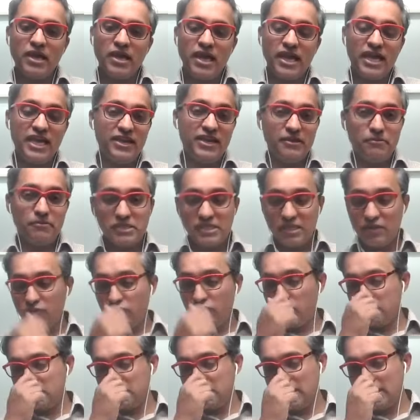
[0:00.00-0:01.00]
He himself
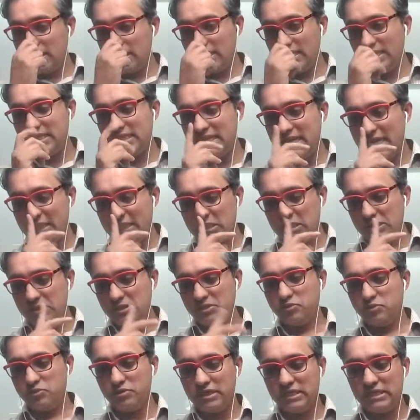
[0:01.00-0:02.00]
was an international
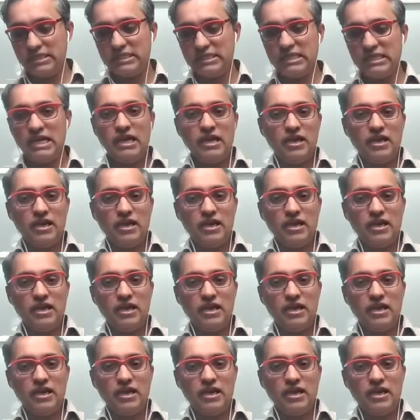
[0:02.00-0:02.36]
student.